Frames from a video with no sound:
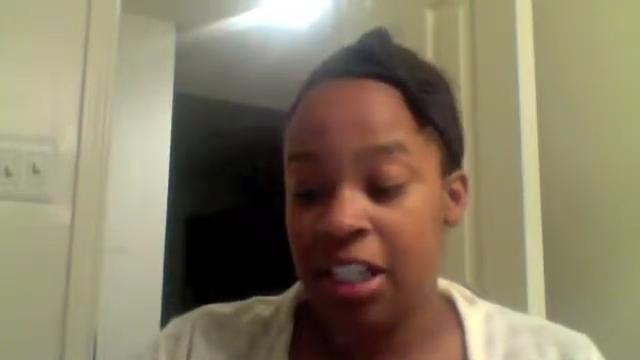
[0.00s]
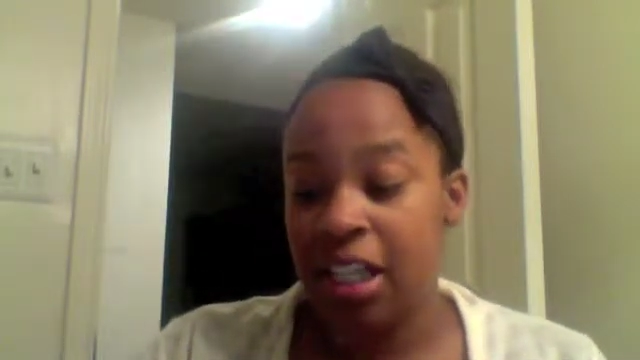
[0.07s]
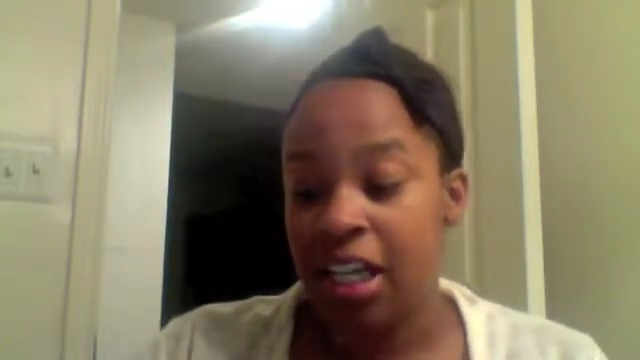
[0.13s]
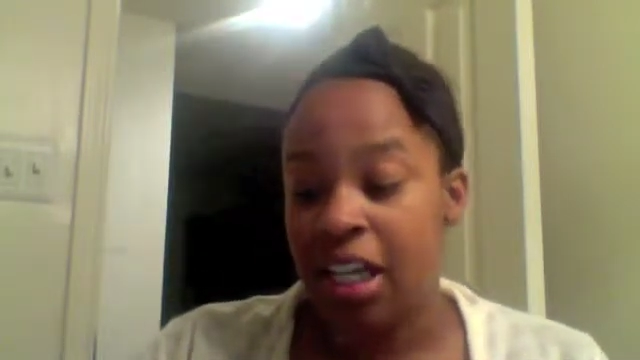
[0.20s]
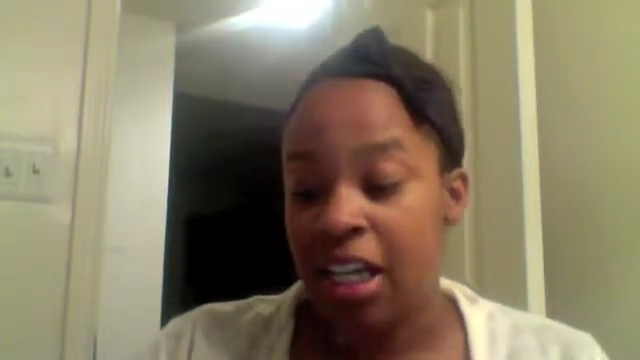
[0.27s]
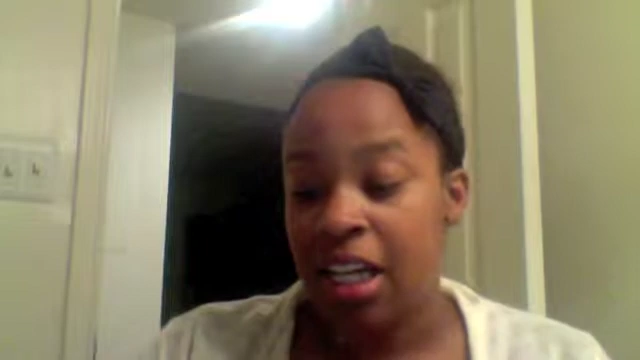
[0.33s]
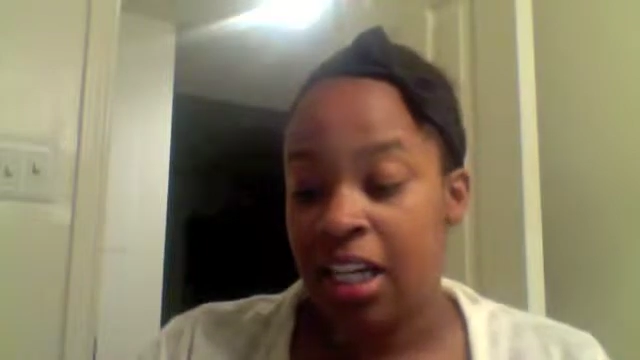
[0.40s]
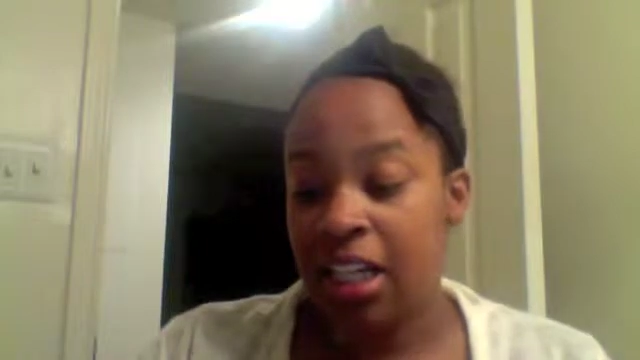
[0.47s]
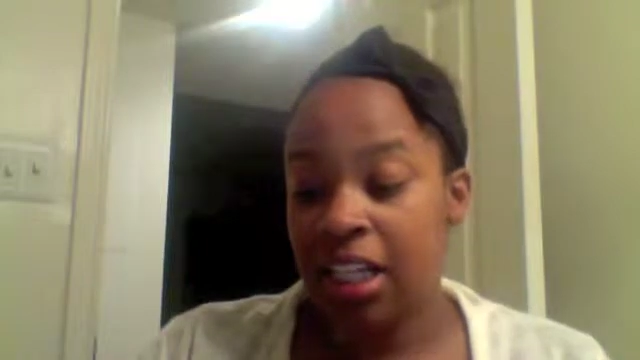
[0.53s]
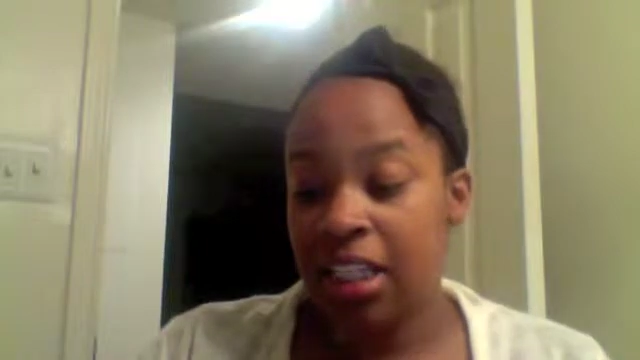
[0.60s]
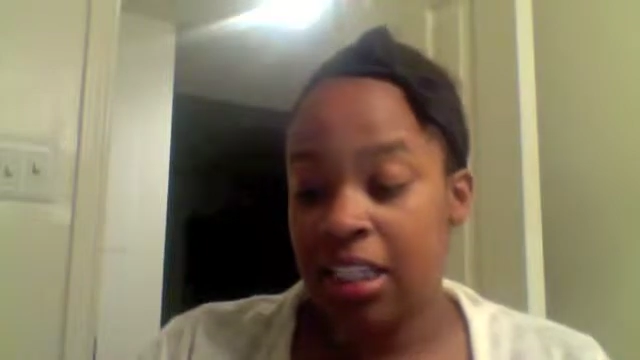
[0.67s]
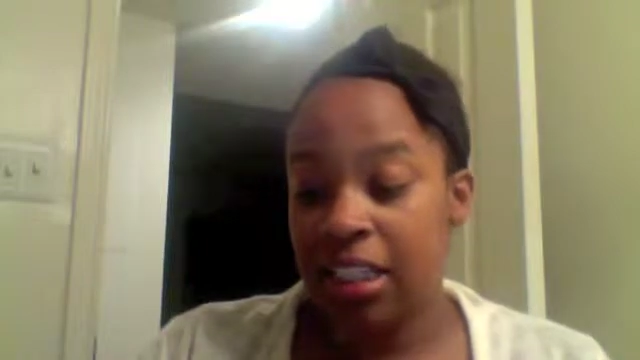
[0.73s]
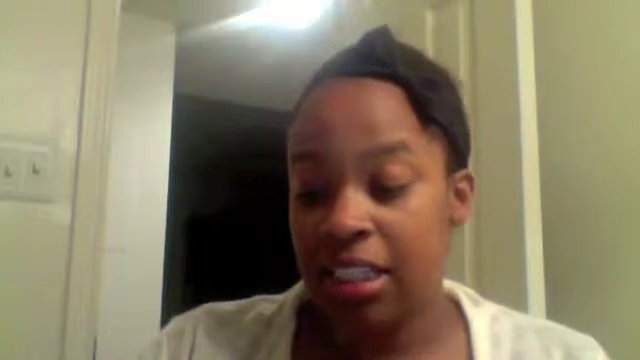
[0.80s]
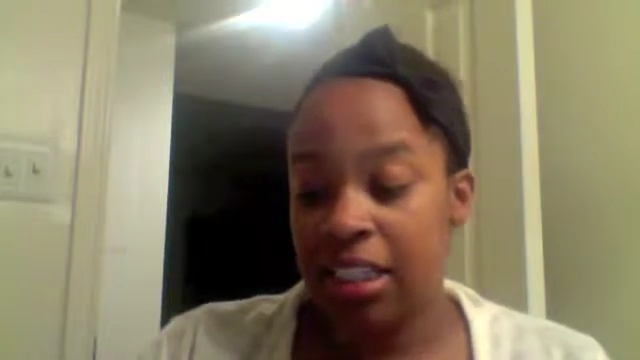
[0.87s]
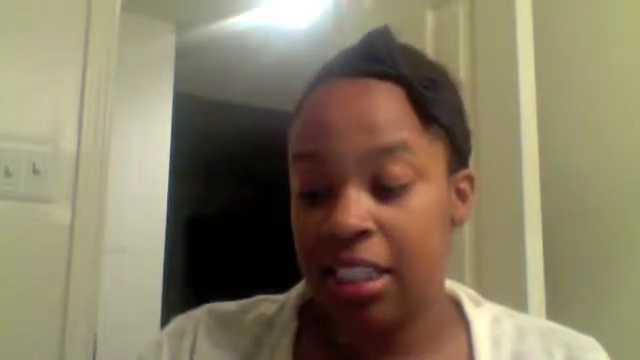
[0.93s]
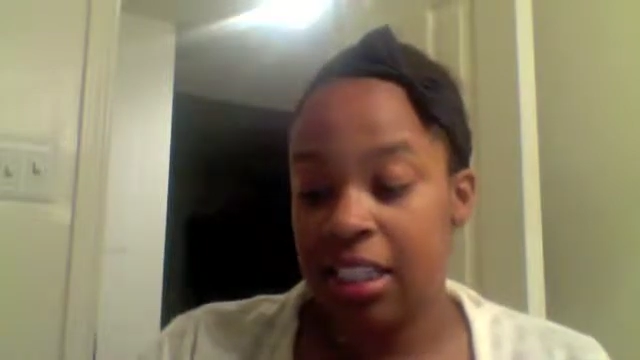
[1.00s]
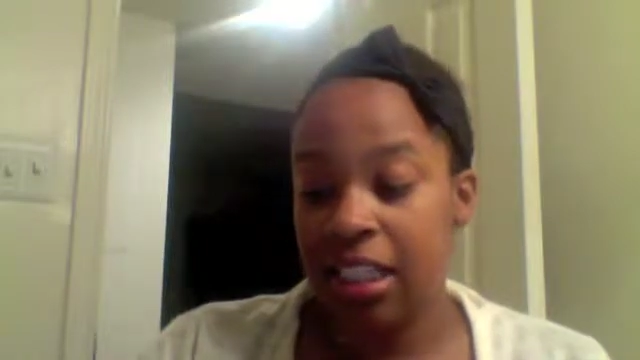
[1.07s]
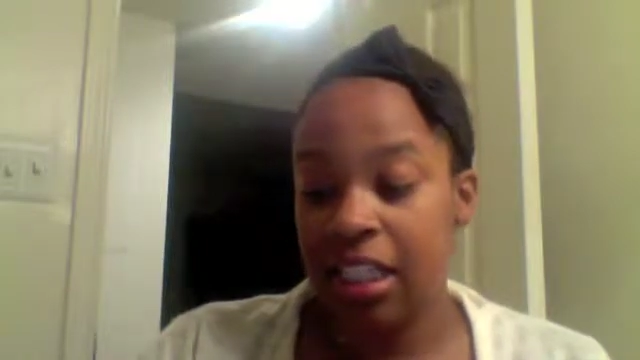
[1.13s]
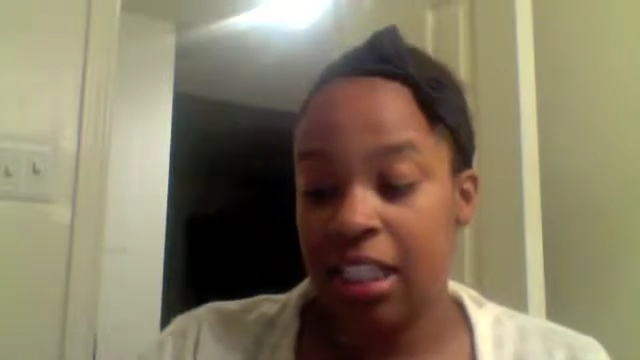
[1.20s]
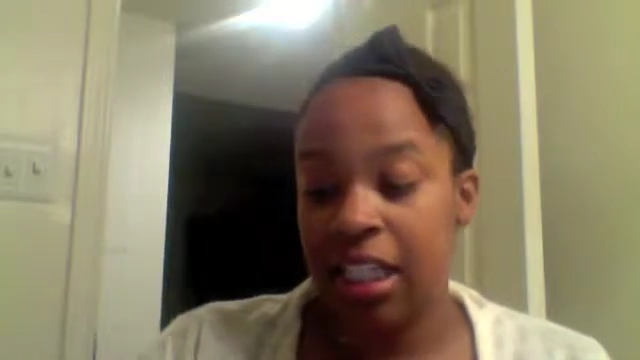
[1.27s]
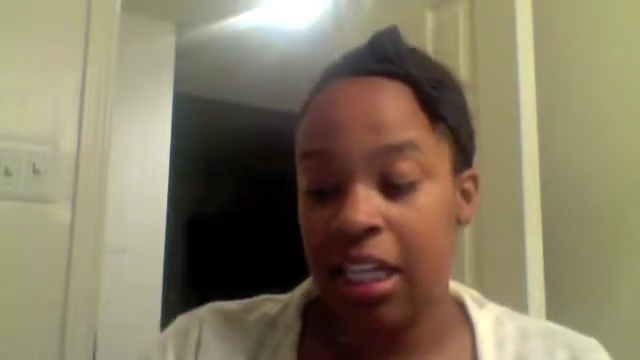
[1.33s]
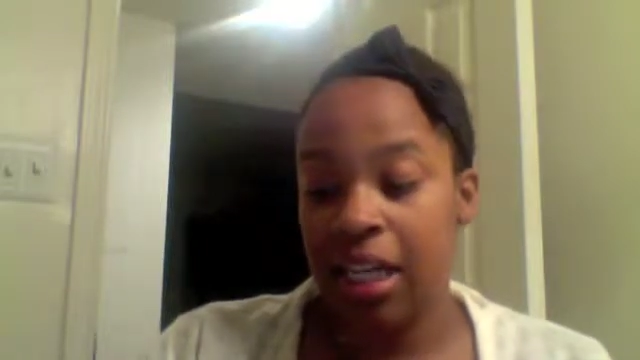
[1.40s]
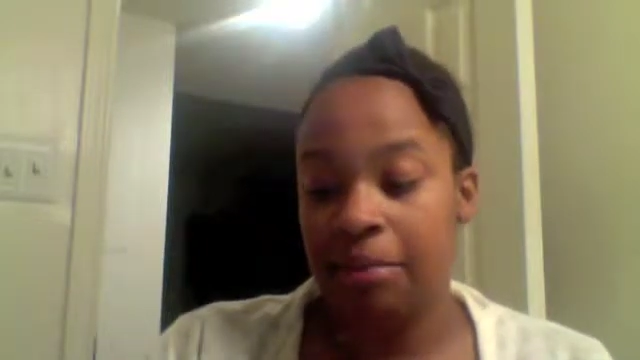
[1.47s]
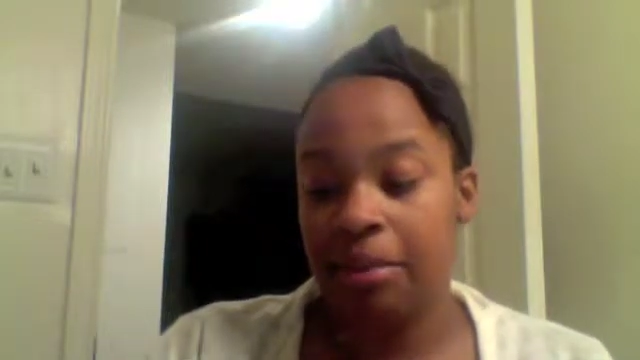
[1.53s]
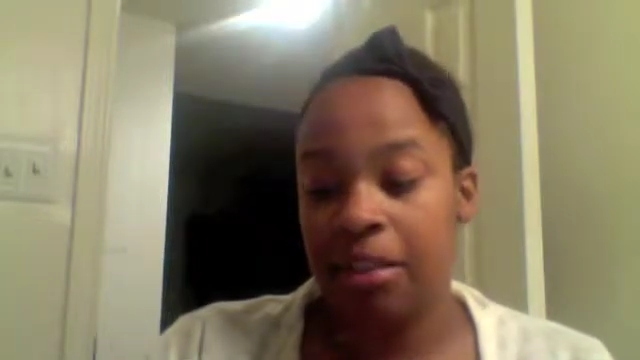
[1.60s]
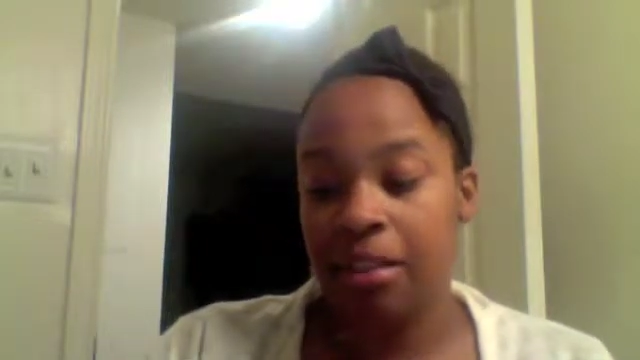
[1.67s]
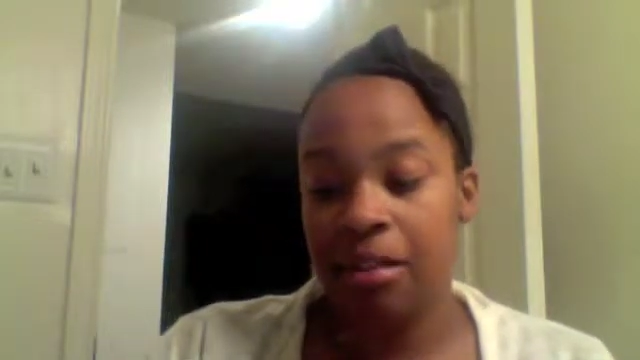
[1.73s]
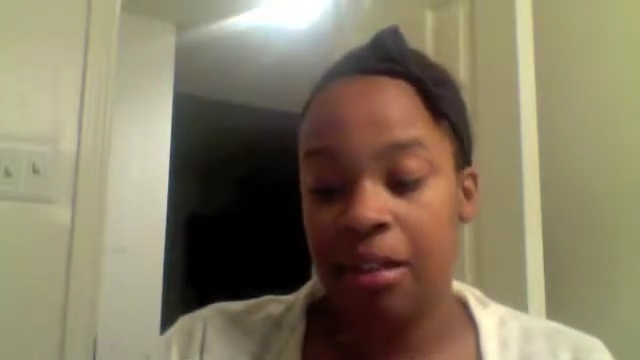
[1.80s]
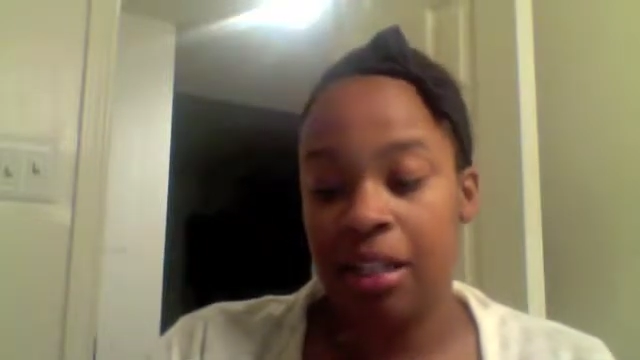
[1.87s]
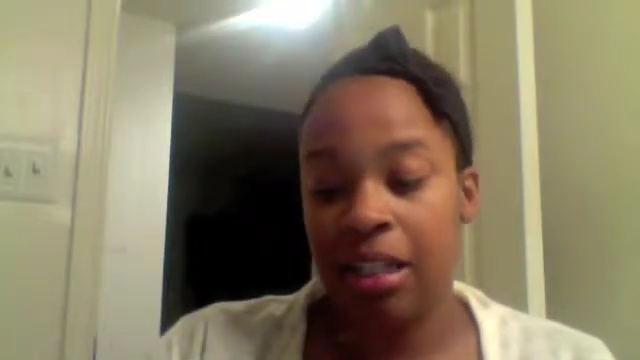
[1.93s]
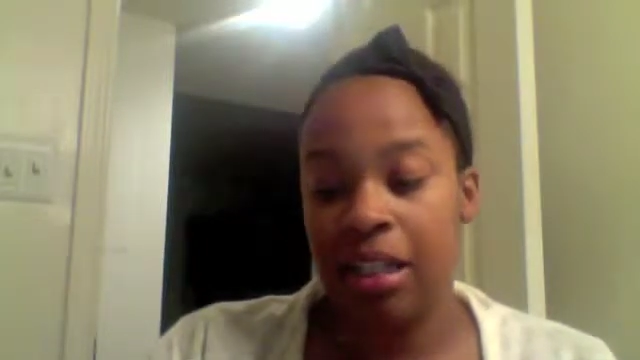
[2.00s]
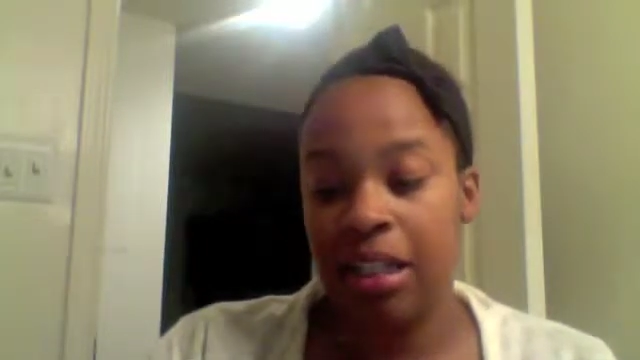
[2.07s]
and this is the Amazonian Clay